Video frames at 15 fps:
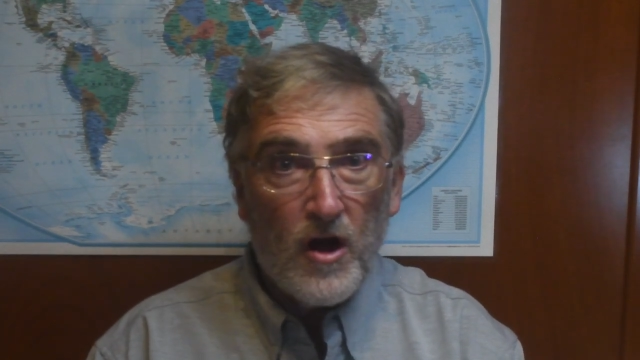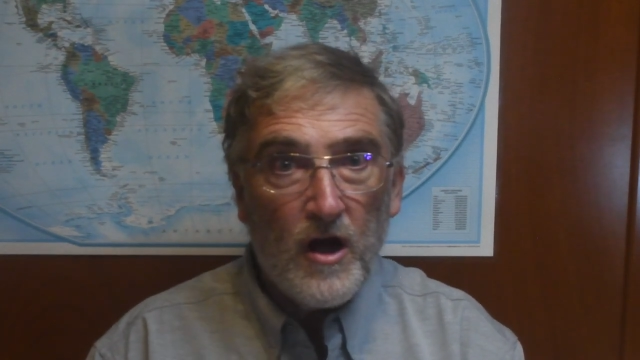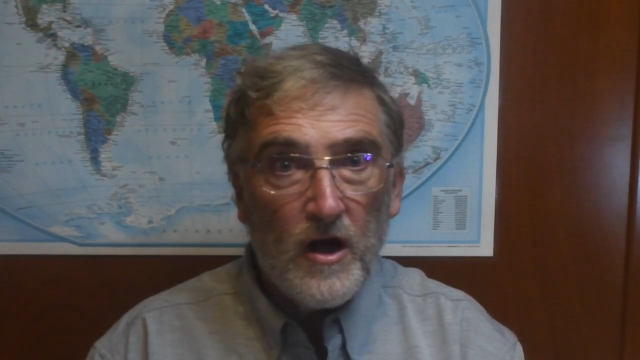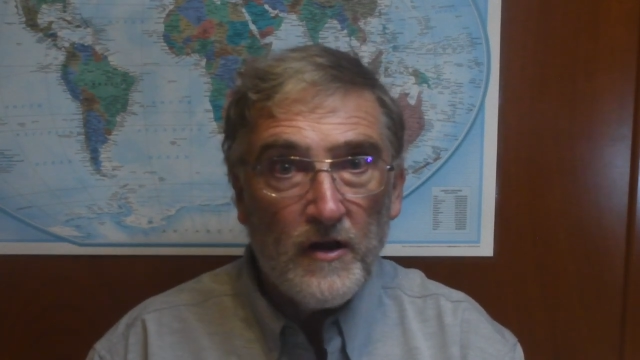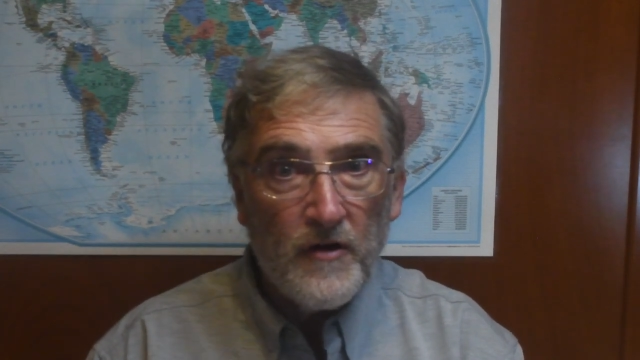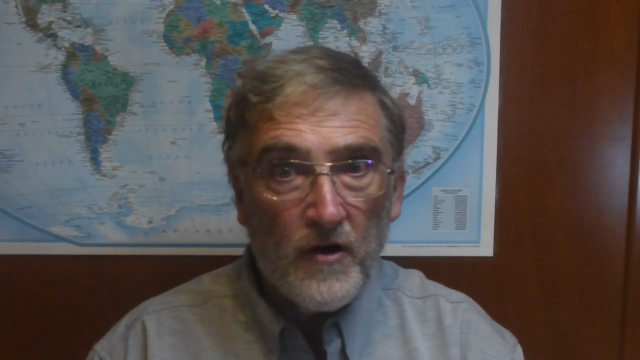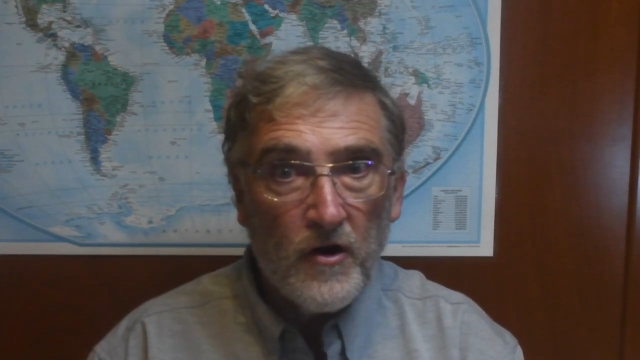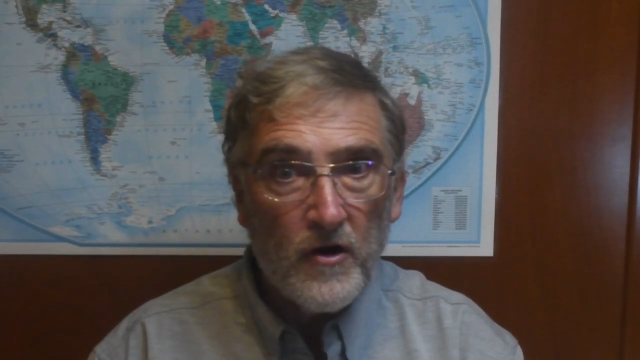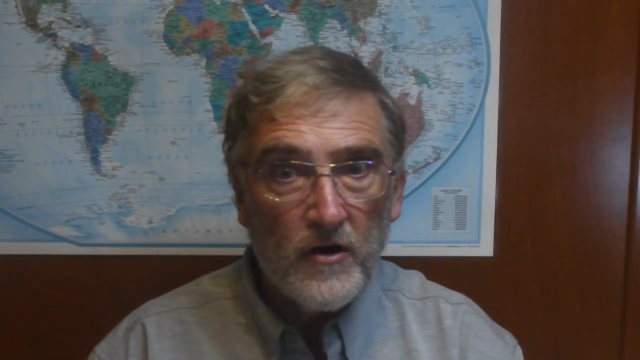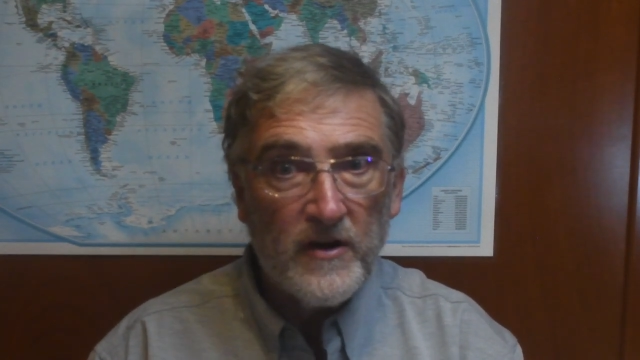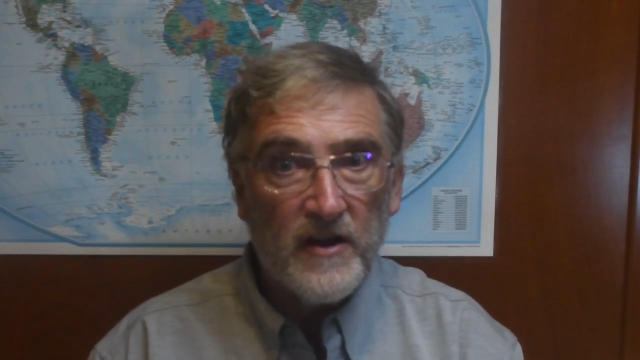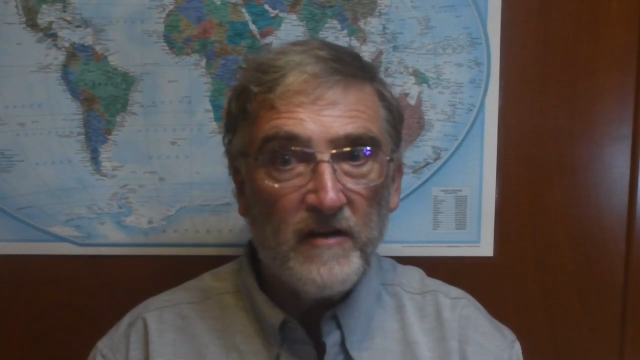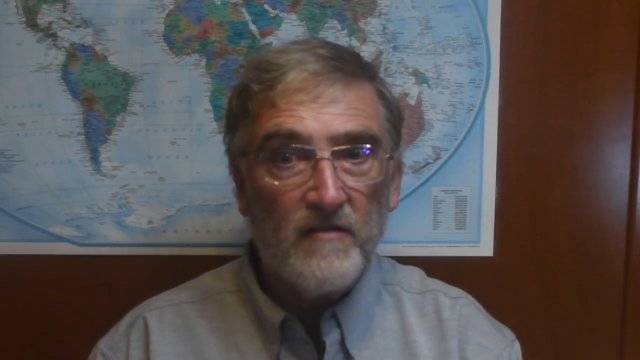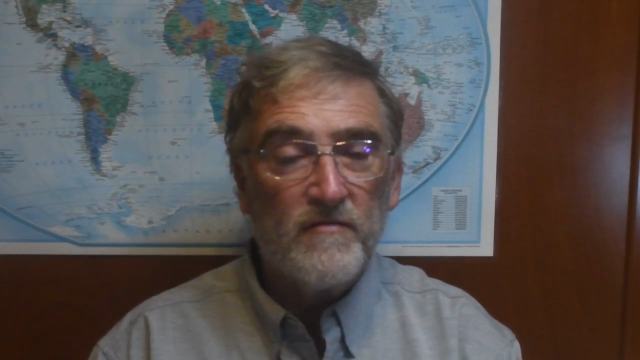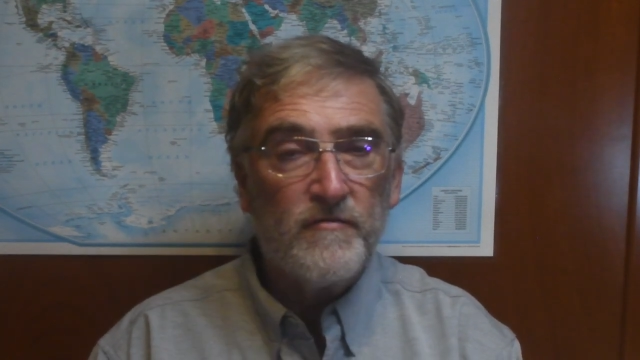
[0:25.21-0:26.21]

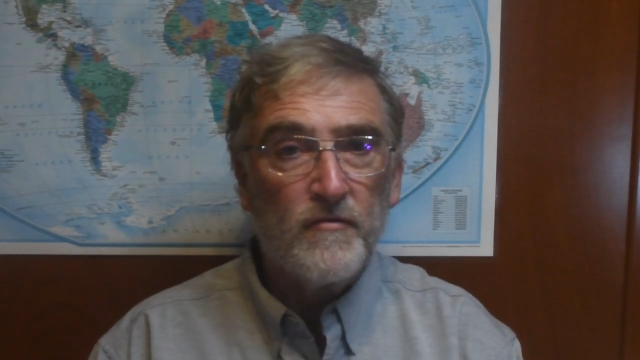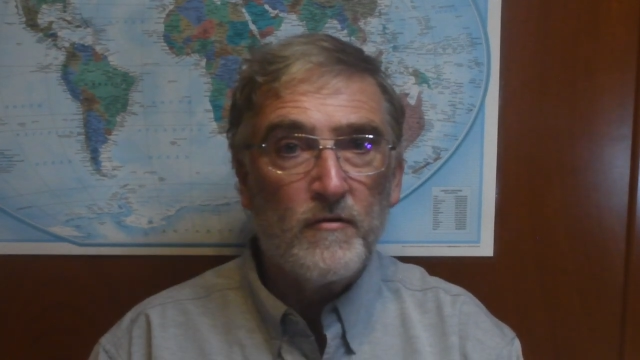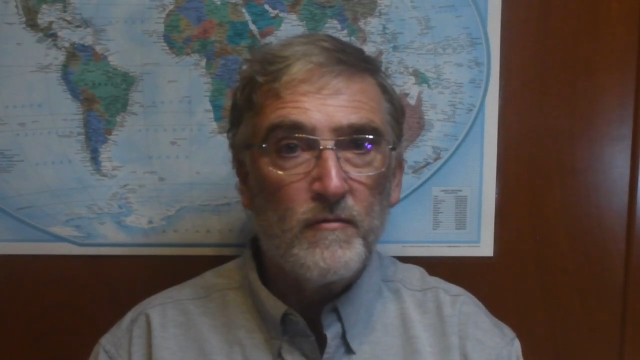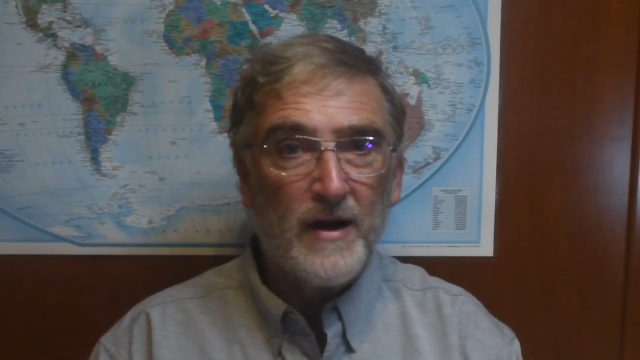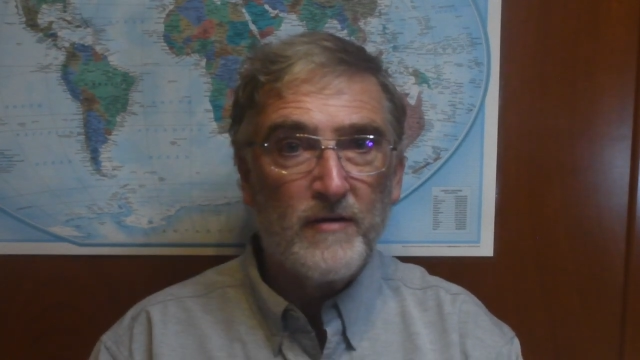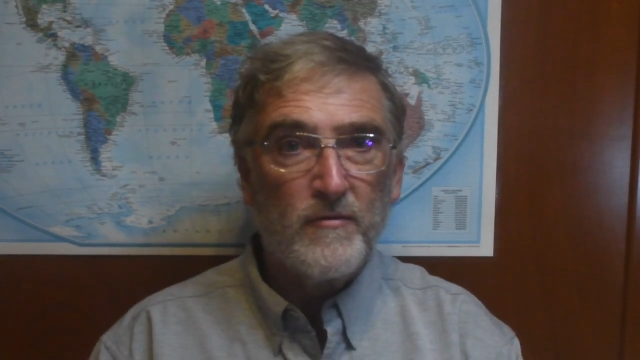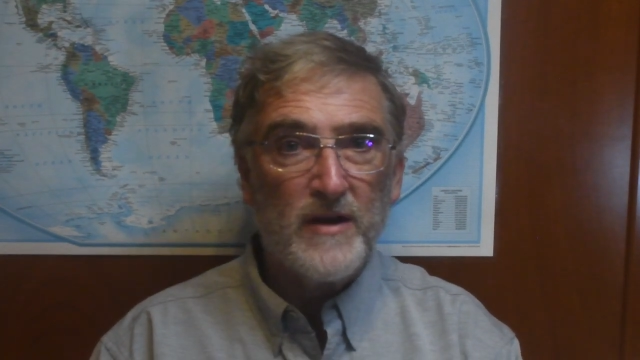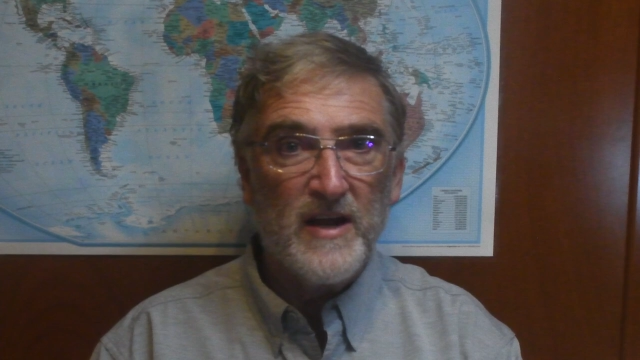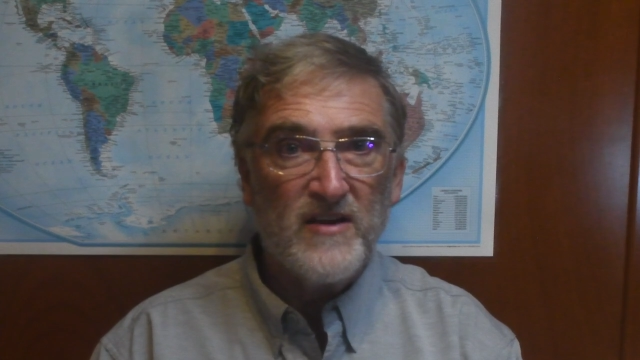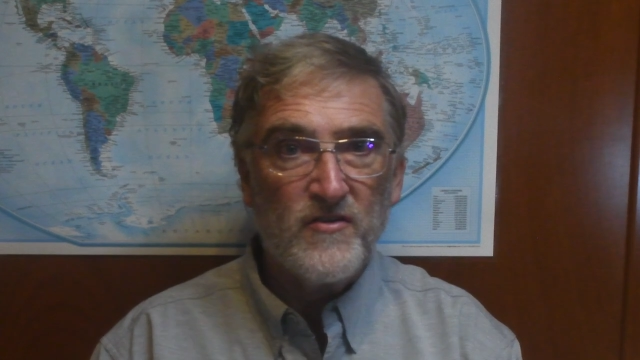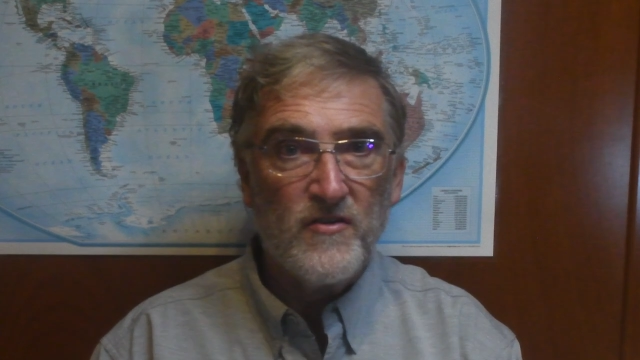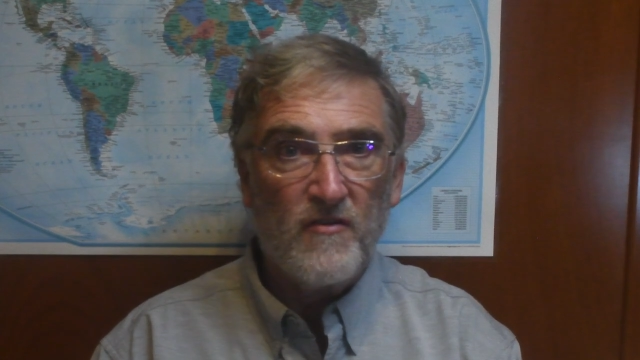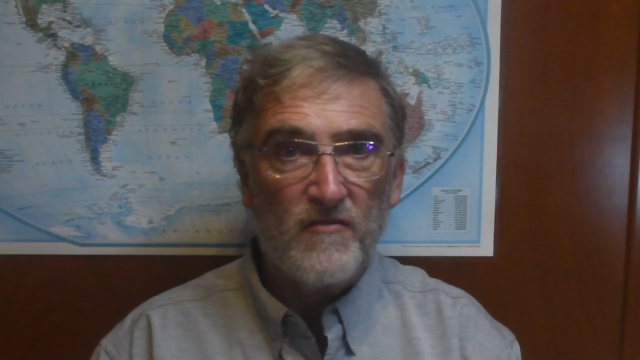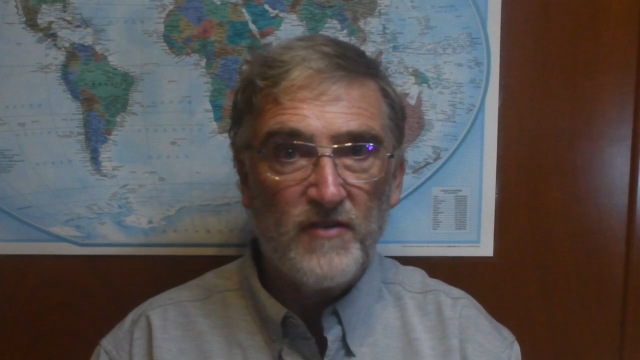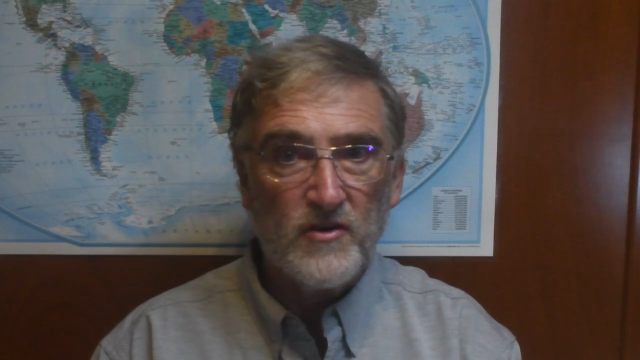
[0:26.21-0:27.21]
unheard of for
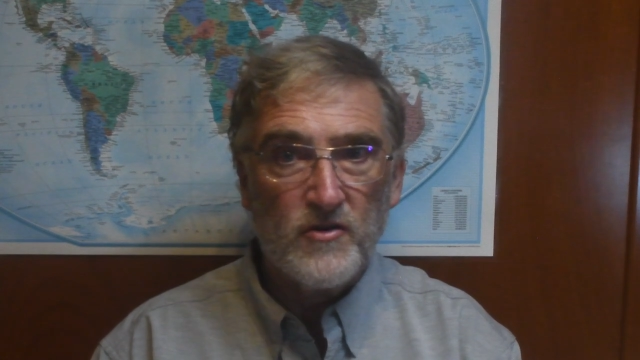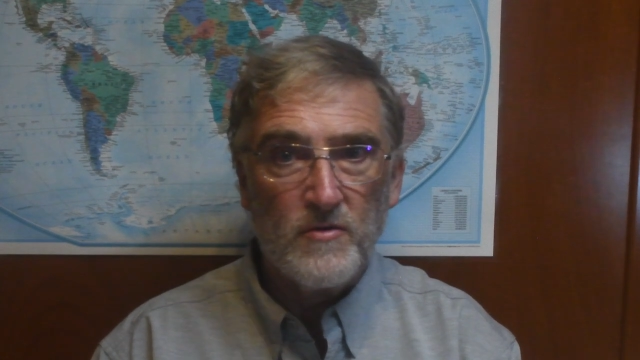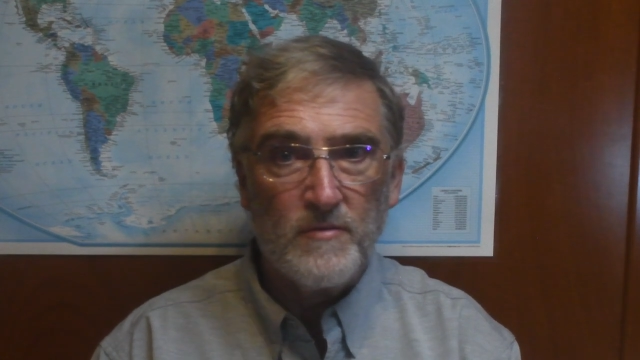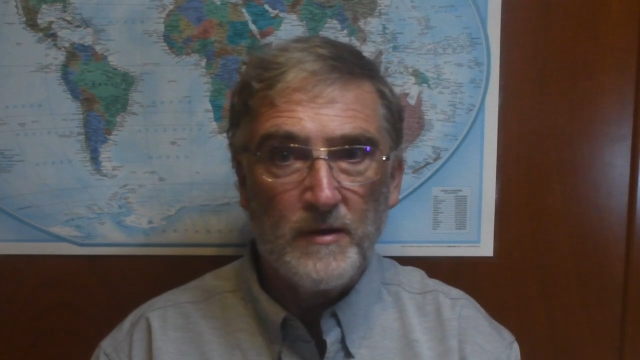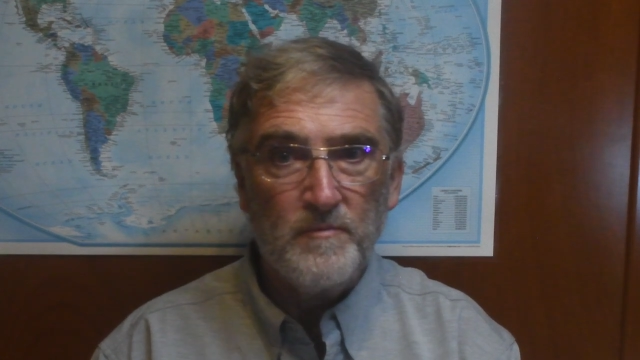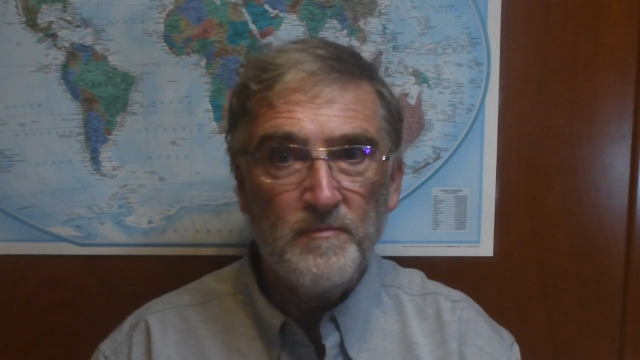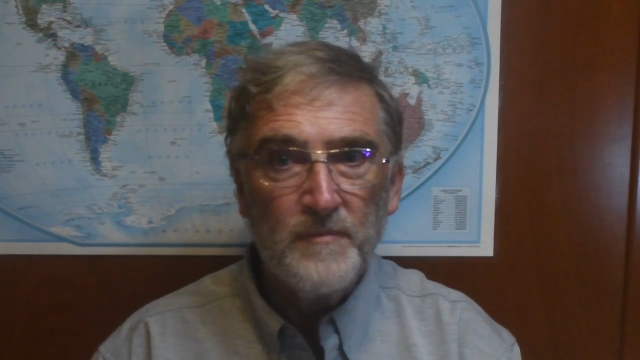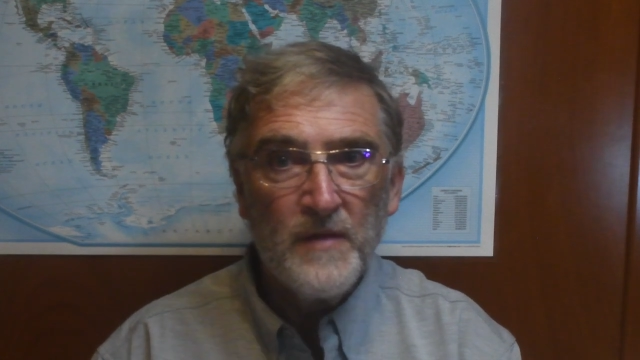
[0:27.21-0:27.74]
recreational fishermen.